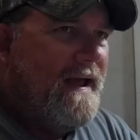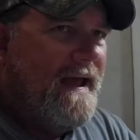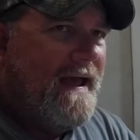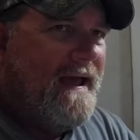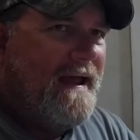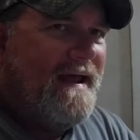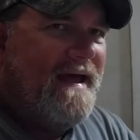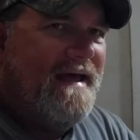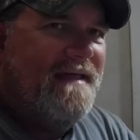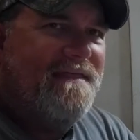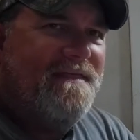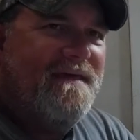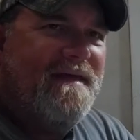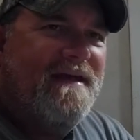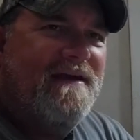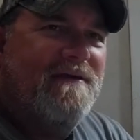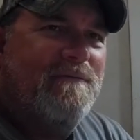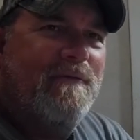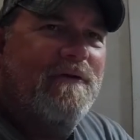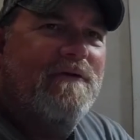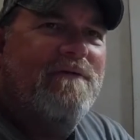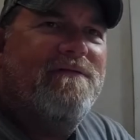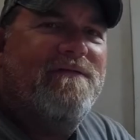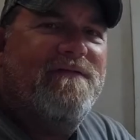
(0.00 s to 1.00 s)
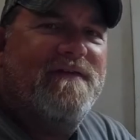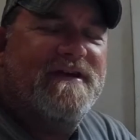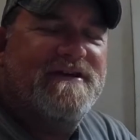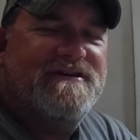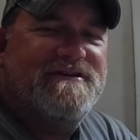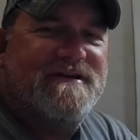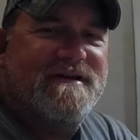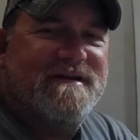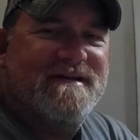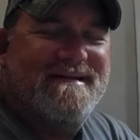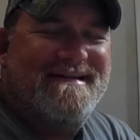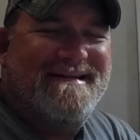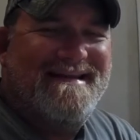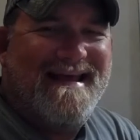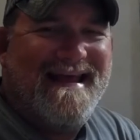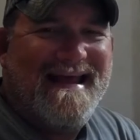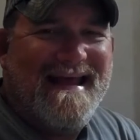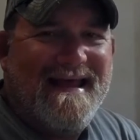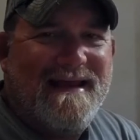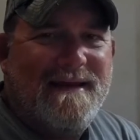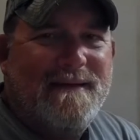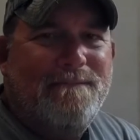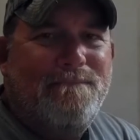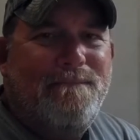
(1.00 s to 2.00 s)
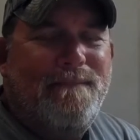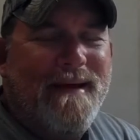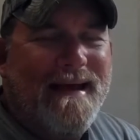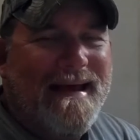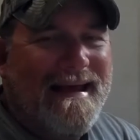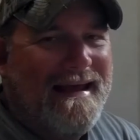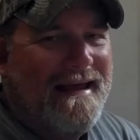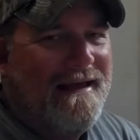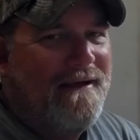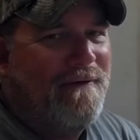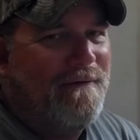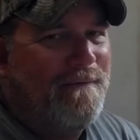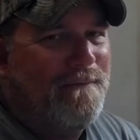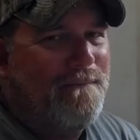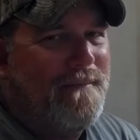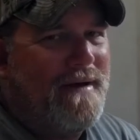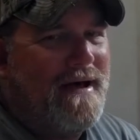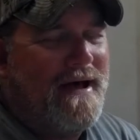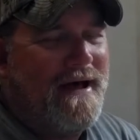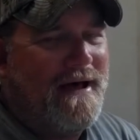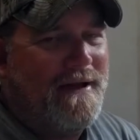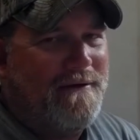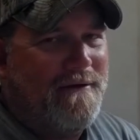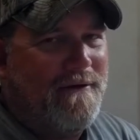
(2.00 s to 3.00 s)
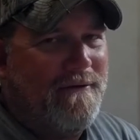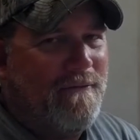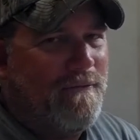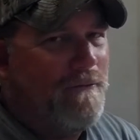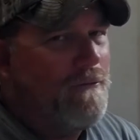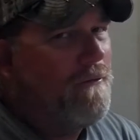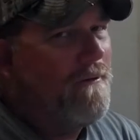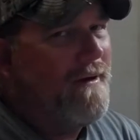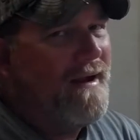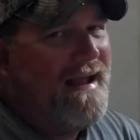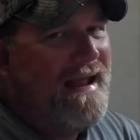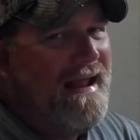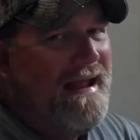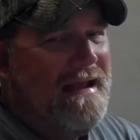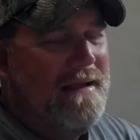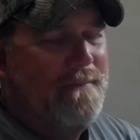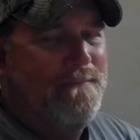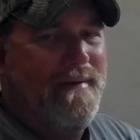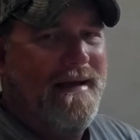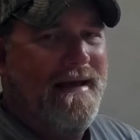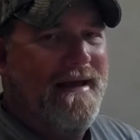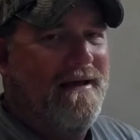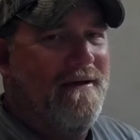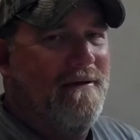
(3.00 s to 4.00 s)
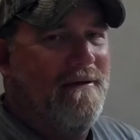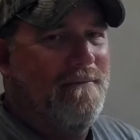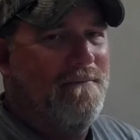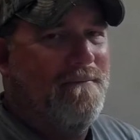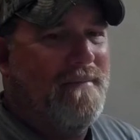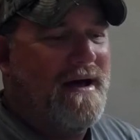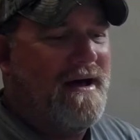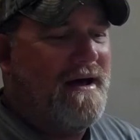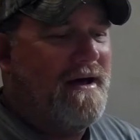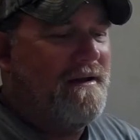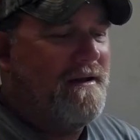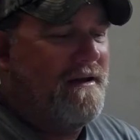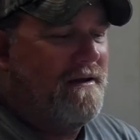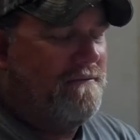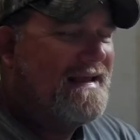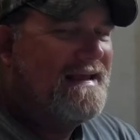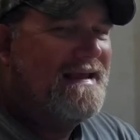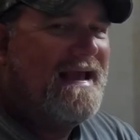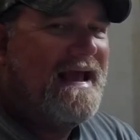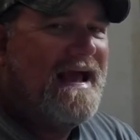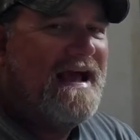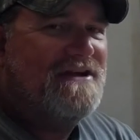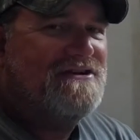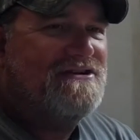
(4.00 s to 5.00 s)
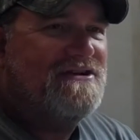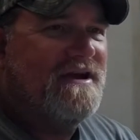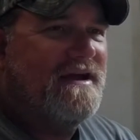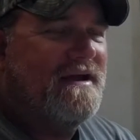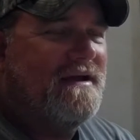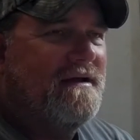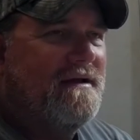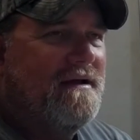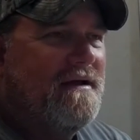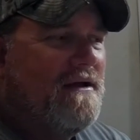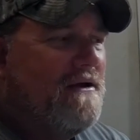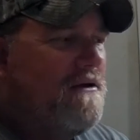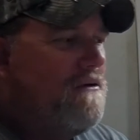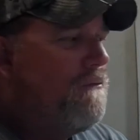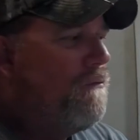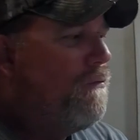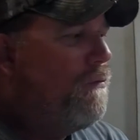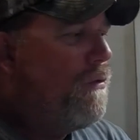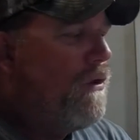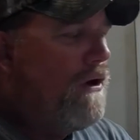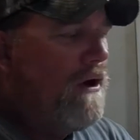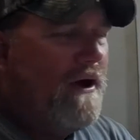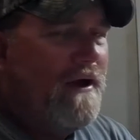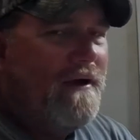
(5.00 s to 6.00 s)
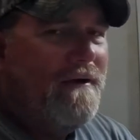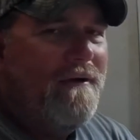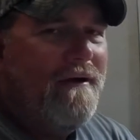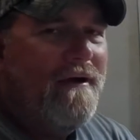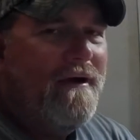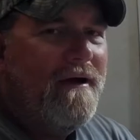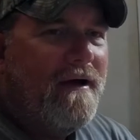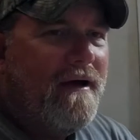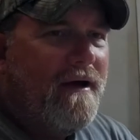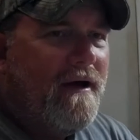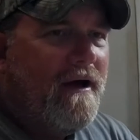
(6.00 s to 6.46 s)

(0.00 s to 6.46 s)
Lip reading: And I think we're fishing 10-pound mono or 8-pound mono, catching one